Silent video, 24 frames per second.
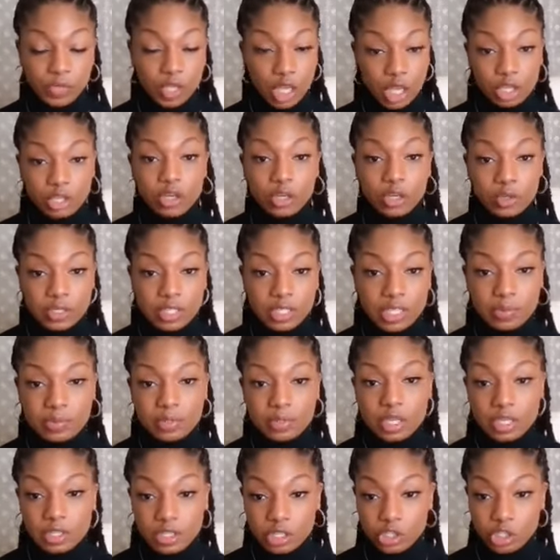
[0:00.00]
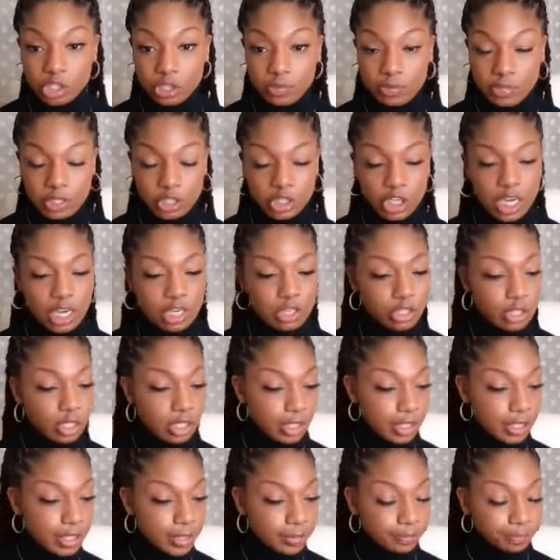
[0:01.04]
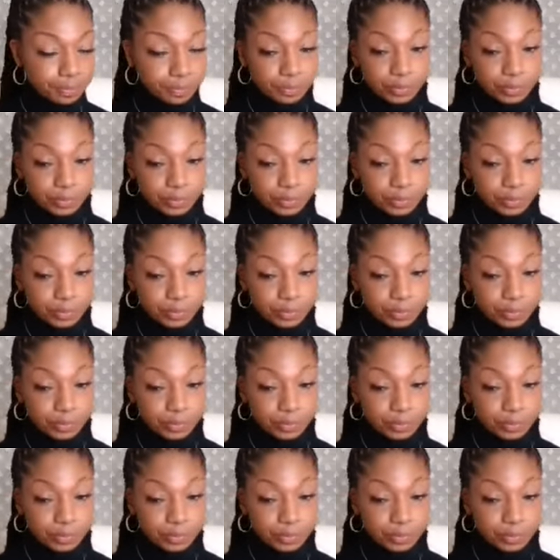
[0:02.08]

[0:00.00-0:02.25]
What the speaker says: And you're going to see him start to shift and change things.